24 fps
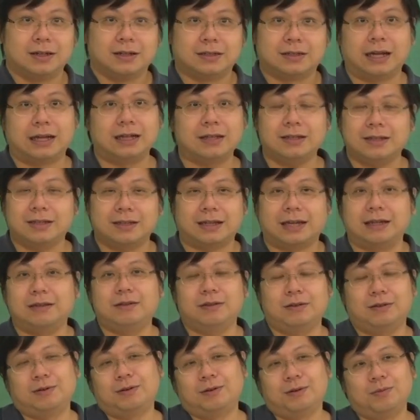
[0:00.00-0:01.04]

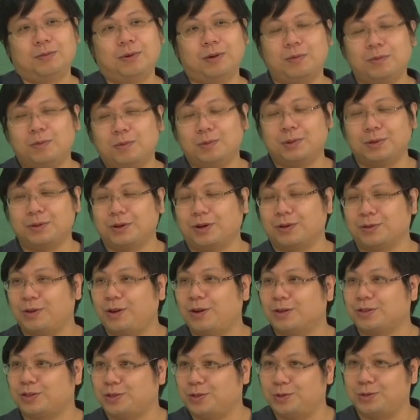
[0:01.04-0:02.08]
Then what will your
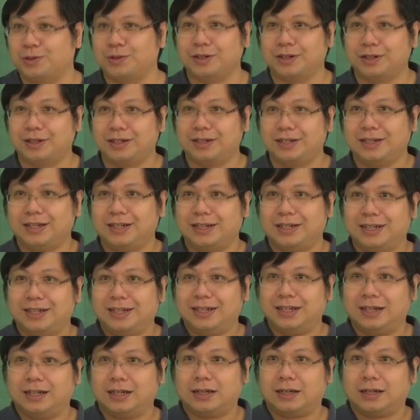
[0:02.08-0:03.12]
nurse do?
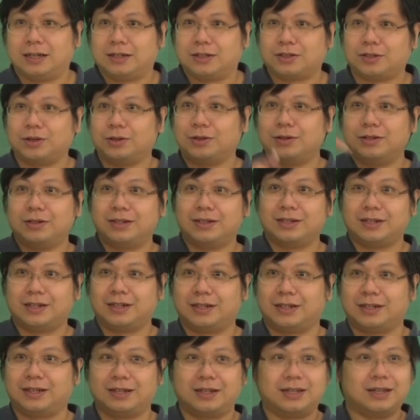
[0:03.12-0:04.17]
So
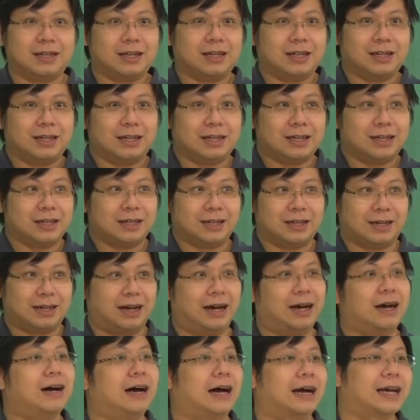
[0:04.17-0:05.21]

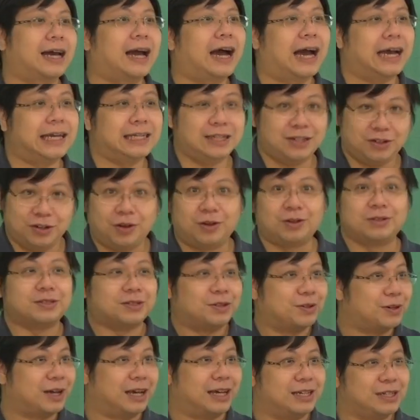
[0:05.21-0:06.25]
a kind nurse,
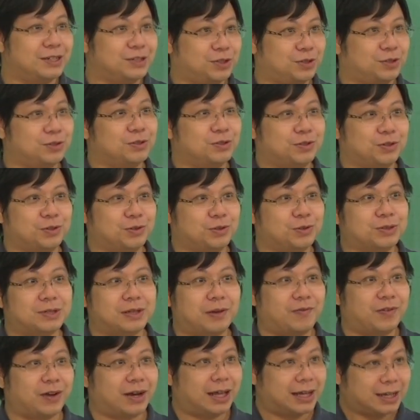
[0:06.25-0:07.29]
okay, should do
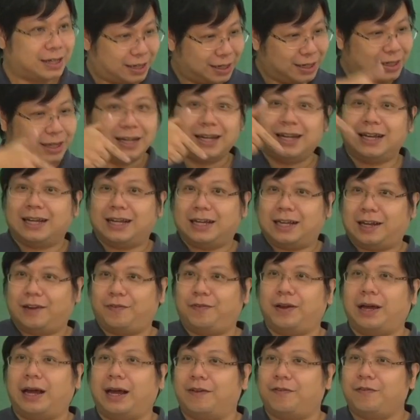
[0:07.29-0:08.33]
something like, if
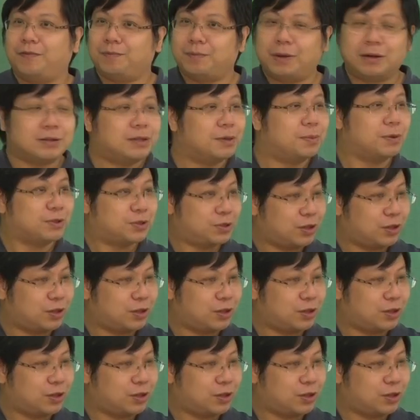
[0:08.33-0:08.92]
you have multiple